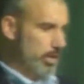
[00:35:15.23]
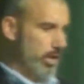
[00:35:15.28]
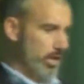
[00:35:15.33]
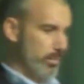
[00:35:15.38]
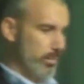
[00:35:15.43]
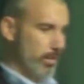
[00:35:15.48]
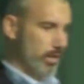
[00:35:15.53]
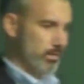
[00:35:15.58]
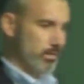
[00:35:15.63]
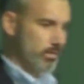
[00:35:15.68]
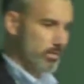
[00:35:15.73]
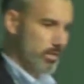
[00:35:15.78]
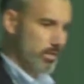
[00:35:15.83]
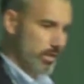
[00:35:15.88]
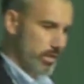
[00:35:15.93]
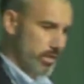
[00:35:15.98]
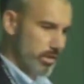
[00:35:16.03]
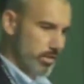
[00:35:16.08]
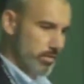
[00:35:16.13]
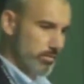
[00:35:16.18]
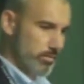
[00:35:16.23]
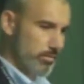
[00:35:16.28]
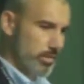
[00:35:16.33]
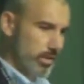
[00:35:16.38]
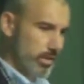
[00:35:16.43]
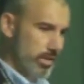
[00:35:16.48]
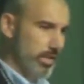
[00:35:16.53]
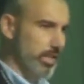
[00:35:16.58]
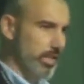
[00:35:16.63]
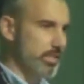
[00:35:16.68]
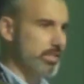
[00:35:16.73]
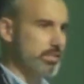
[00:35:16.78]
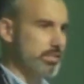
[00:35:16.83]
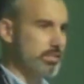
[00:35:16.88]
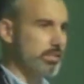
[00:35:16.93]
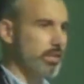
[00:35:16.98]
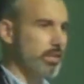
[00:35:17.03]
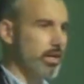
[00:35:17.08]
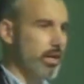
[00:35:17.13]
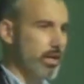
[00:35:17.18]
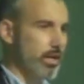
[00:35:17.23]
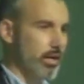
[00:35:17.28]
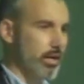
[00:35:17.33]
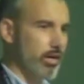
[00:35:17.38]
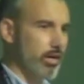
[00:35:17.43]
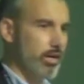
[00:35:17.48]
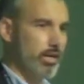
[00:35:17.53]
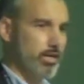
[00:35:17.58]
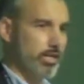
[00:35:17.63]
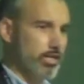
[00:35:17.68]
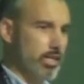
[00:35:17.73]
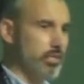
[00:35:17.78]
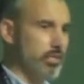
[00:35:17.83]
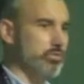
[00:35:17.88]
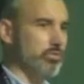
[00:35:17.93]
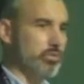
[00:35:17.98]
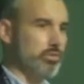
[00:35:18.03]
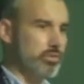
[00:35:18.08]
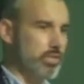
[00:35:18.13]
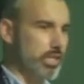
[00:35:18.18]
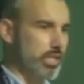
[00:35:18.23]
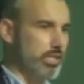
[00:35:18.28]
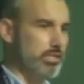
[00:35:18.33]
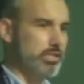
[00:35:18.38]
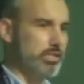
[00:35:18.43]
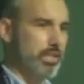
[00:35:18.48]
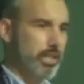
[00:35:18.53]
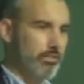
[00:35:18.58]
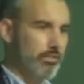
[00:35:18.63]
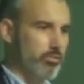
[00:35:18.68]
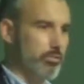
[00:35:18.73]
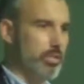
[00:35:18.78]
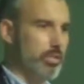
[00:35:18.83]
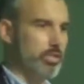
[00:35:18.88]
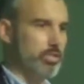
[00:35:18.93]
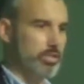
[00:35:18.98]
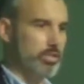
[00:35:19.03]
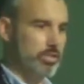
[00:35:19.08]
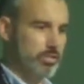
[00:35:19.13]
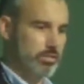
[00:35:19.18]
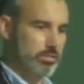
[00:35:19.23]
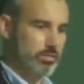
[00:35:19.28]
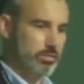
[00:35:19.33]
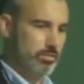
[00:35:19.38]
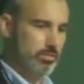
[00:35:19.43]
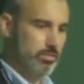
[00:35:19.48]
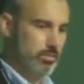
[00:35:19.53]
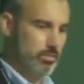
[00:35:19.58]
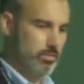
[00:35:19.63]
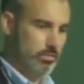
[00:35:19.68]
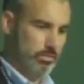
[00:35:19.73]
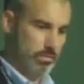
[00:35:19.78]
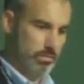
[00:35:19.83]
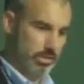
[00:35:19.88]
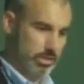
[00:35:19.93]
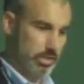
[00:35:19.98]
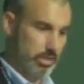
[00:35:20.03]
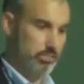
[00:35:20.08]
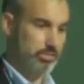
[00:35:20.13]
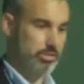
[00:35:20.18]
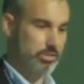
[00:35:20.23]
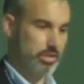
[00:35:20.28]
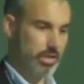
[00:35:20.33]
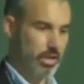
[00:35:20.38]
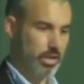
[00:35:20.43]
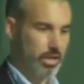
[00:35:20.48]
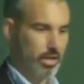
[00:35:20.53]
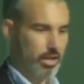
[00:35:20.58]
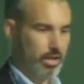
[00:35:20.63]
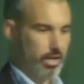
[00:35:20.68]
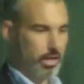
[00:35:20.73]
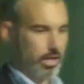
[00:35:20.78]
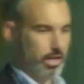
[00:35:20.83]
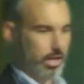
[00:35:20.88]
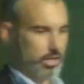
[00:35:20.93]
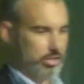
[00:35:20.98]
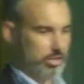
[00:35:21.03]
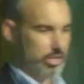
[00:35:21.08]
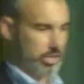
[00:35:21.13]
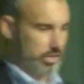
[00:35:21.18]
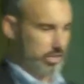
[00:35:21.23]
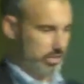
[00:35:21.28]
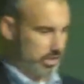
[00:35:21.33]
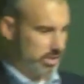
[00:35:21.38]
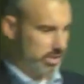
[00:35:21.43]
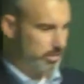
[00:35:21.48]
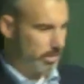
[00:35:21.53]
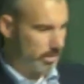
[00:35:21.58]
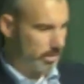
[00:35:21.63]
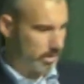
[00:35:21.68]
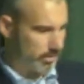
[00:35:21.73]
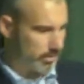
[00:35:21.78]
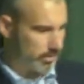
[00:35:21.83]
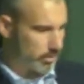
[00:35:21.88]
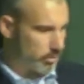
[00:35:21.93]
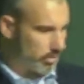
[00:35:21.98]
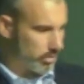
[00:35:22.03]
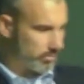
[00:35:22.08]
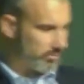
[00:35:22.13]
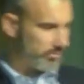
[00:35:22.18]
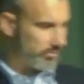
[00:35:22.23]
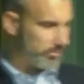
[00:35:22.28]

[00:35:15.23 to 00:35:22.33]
obviously, people talk about the, the leaks uh, at industrial sites. That information is interesting. I changed the